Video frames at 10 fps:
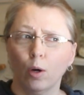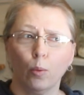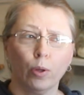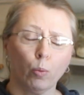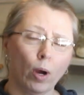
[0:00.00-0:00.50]

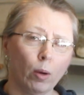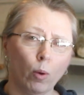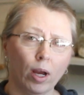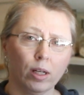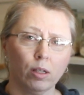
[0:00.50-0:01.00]
With white
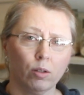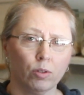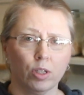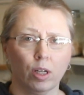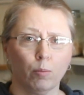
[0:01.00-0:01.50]
wine, you
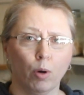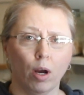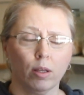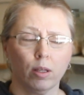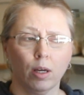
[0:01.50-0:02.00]
use chicken
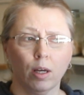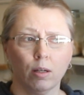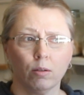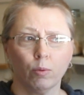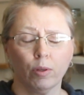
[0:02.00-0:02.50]
broth,
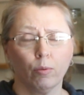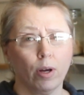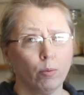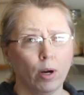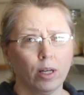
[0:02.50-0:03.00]
and with
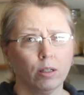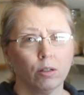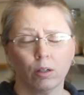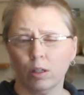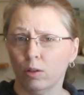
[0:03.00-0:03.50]
red wine,
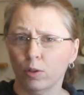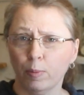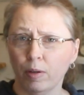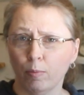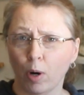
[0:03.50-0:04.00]
you're going to use
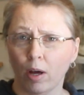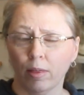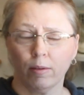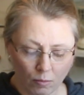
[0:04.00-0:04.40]
beef broth.